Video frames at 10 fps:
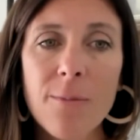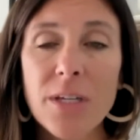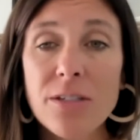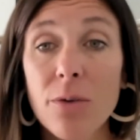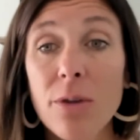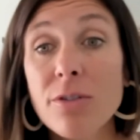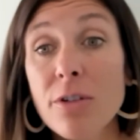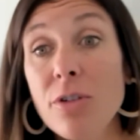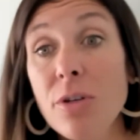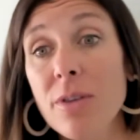So those are
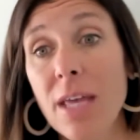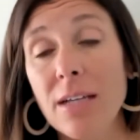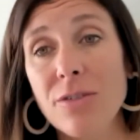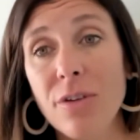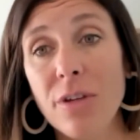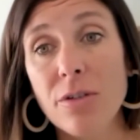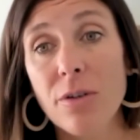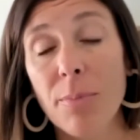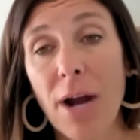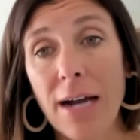two things you can do
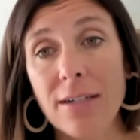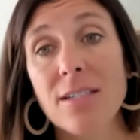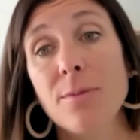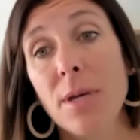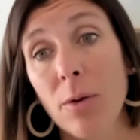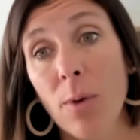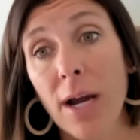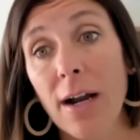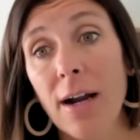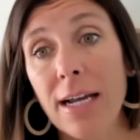to practice being
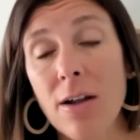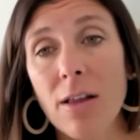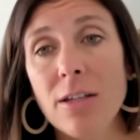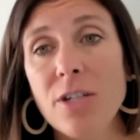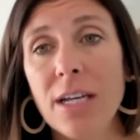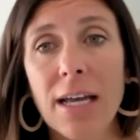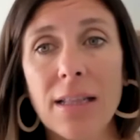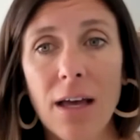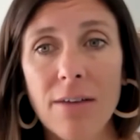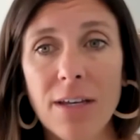aware: acknowledging
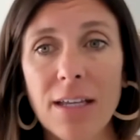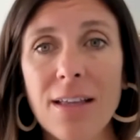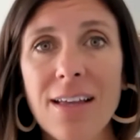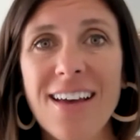and loving,